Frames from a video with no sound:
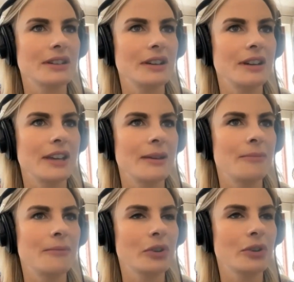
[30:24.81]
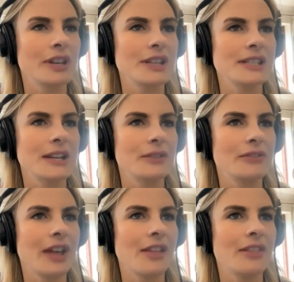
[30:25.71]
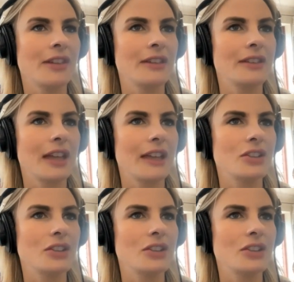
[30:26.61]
I am cognizant of the fact that